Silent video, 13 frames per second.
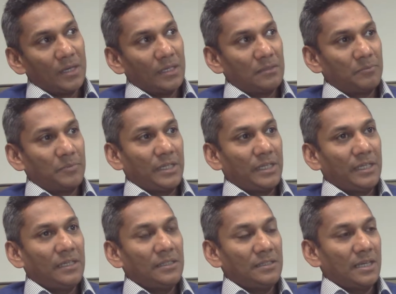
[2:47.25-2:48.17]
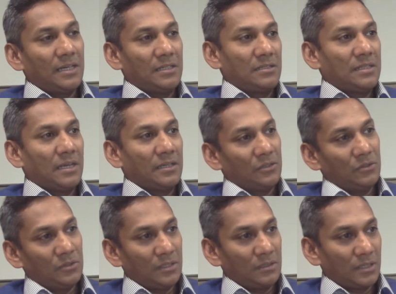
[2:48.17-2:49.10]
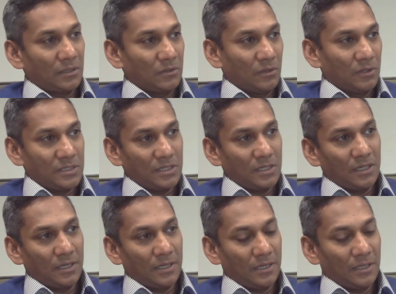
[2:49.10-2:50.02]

is pretty easy, and it's done using technology.